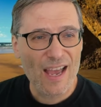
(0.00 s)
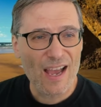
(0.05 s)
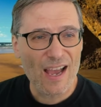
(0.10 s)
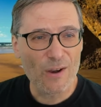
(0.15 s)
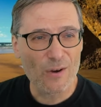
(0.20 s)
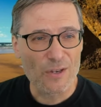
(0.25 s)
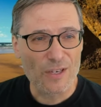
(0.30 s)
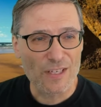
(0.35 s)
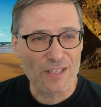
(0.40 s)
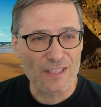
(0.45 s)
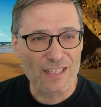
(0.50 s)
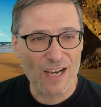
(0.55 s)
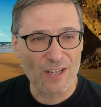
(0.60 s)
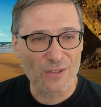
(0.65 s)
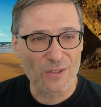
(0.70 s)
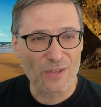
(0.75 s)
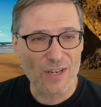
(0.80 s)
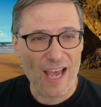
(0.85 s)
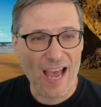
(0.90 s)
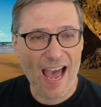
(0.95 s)
or you can
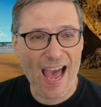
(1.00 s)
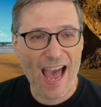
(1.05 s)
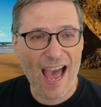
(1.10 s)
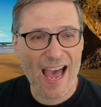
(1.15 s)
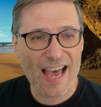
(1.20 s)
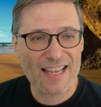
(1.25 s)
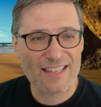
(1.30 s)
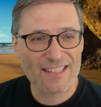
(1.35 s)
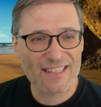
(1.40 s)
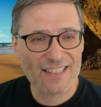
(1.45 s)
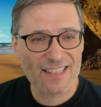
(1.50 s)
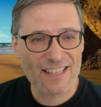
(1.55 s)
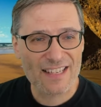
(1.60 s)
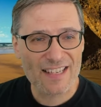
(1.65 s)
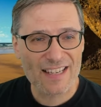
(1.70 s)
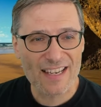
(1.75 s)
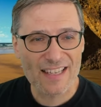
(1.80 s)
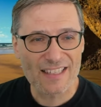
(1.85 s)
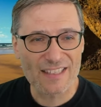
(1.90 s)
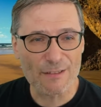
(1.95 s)
download as,
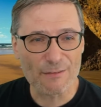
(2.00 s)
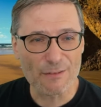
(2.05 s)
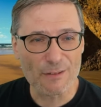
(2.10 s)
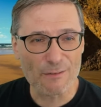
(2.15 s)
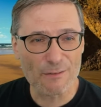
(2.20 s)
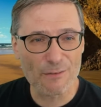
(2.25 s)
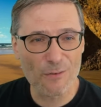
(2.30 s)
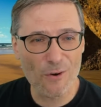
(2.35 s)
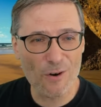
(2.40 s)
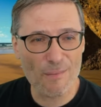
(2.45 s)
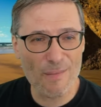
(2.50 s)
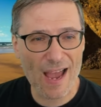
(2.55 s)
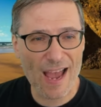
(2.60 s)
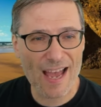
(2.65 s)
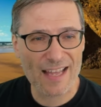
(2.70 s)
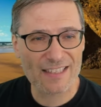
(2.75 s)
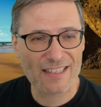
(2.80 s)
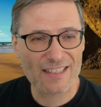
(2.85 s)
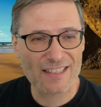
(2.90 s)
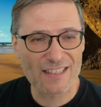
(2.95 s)
different
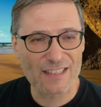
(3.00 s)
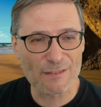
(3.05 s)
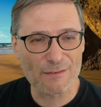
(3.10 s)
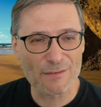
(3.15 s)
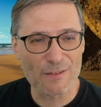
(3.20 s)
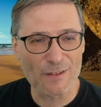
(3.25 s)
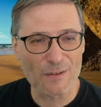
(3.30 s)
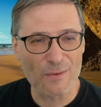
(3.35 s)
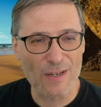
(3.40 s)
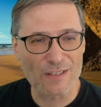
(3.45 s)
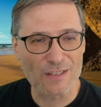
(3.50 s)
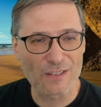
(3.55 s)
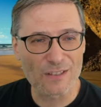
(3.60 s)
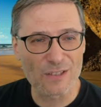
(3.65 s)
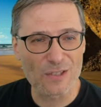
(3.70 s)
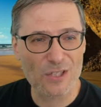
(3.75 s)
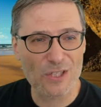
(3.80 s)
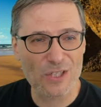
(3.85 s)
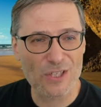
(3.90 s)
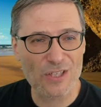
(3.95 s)
formats, different
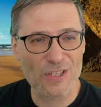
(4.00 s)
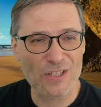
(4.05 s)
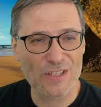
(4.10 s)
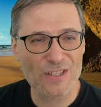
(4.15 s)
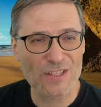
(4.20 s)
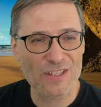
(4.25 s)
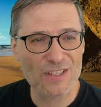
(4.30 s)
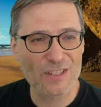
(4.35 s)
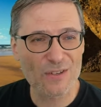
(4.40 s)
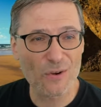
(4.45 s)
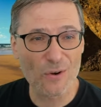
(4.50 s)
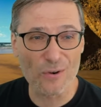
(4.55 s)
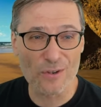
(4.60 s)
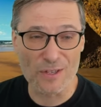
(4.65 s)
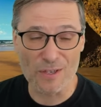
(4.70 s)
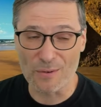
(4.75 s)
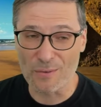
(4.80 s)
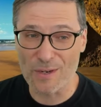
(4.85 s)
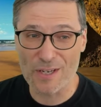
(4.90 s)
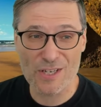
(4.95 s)
resolutions, or the
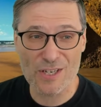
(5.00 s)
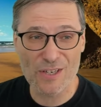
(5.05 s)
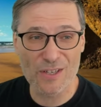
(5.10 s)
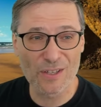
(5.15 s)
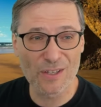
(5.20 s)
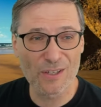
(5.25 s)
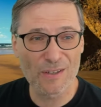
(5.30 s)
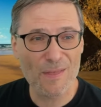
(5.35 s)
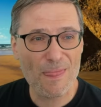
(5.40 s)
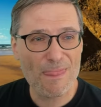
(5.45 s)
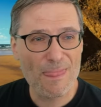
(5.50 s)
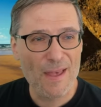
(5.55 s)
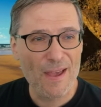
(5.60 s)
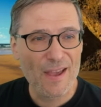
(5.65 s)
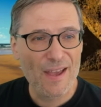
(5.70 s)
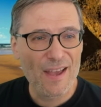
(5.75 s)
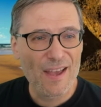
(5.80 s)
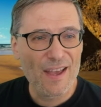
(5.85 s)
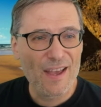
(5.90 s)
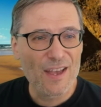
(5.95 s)
original.
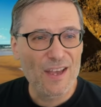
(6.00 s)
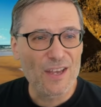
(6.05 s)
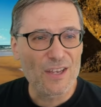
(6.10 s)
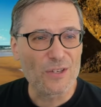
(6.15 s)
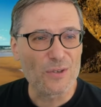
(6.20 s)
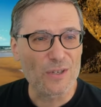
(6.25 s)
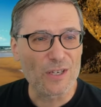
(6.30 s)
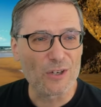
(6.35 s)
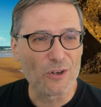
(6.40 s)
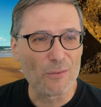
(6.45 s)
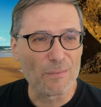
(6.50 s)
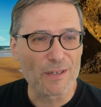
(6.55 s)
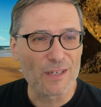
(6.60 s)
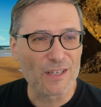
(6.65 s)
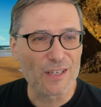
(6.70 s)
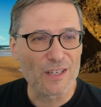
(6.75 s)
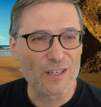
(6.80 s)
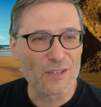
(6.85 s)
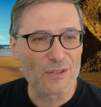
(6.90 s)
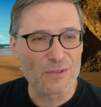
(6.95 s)
You can open it in
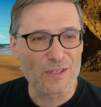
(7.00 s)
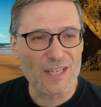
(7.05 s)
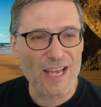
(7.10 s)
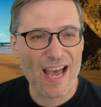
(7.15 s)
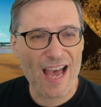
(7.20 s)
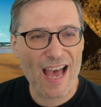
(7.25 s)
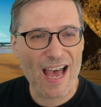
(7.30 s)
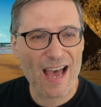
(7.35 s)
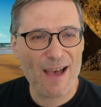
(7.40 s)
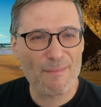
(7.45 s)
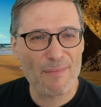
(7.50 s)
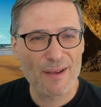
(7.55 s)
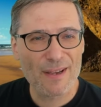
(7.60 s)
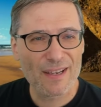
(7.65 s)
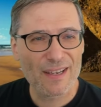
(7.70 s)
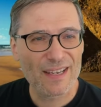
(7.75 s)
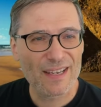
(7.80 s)
a new tab,